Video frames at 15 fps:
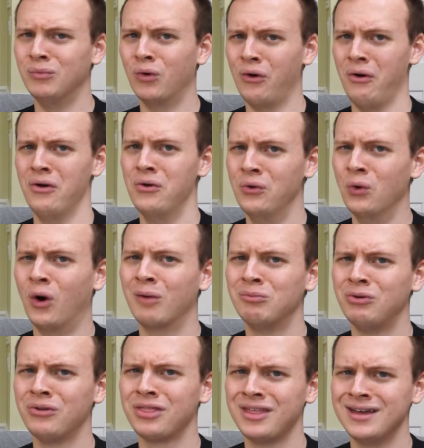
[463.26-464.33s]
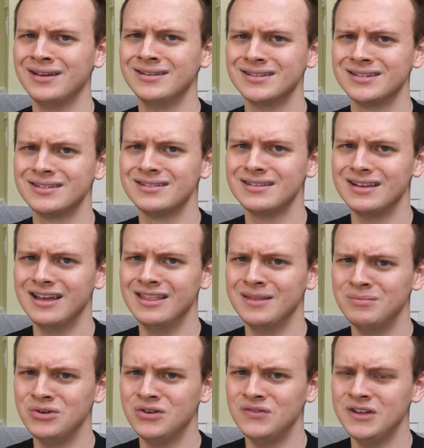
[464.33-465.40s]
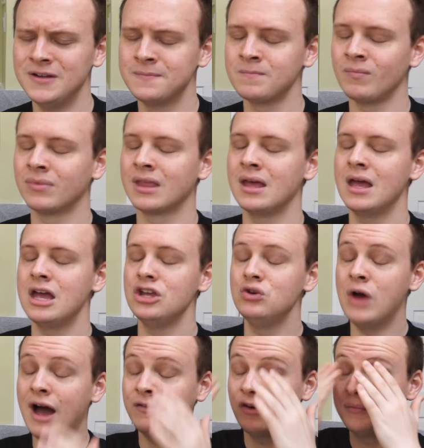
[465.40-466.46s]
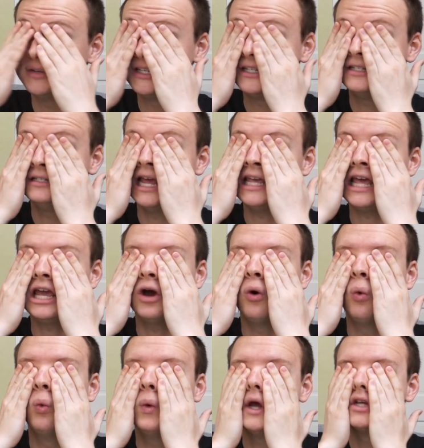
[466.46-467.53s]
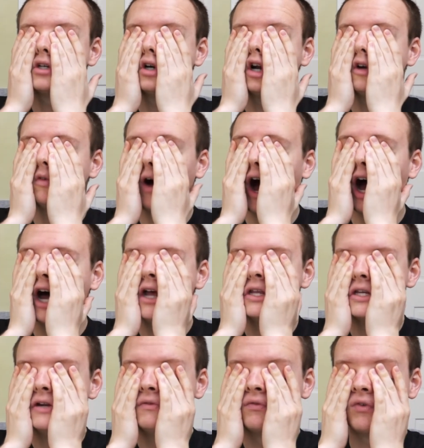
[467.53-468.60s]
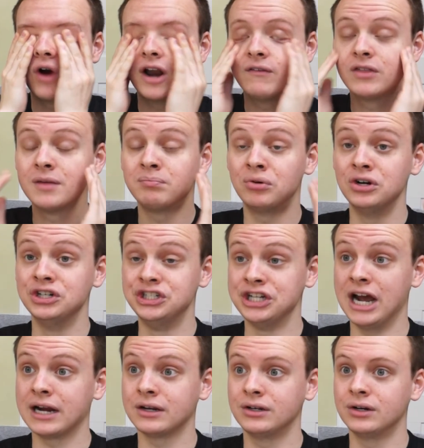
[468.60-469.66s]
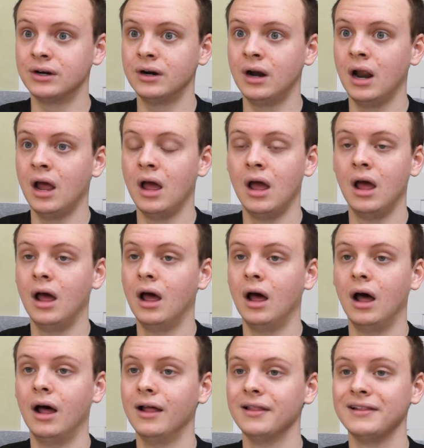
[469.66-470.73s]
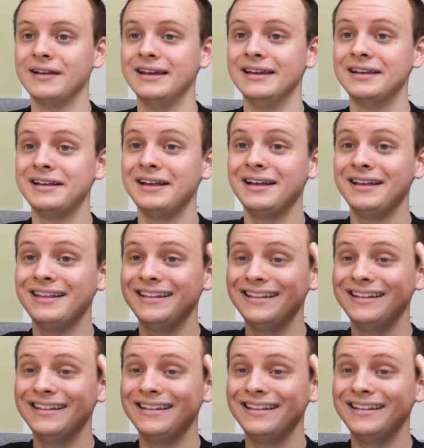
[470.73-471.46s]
more normal things in the movie. You have him singing Wizard of Oz in front of the projector. Like,